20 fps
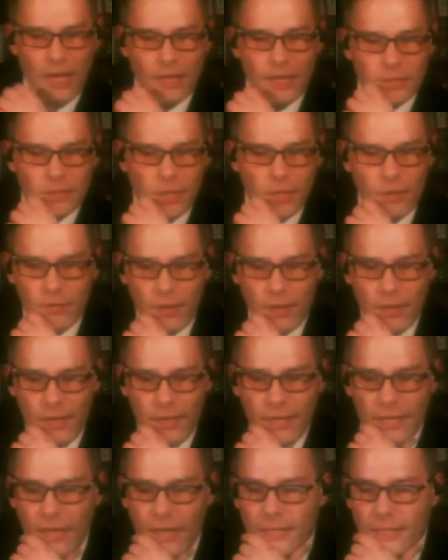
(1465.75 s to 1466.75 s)
Uh, so
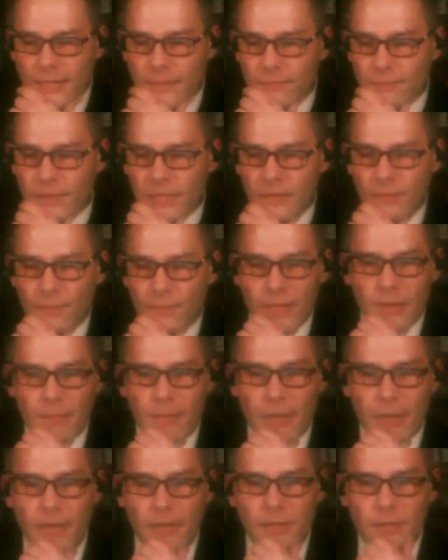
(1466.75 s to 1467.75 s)
like, I didn't really think
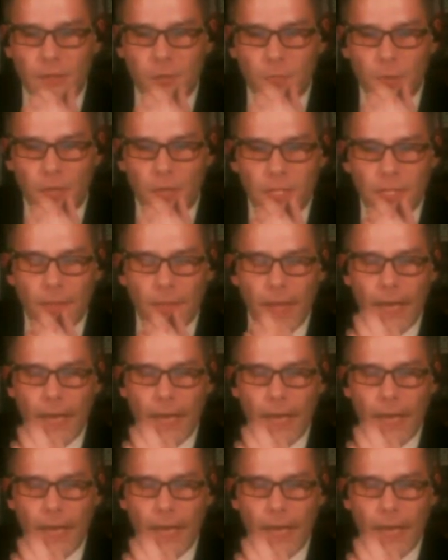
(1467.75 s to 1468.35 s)
about it too much.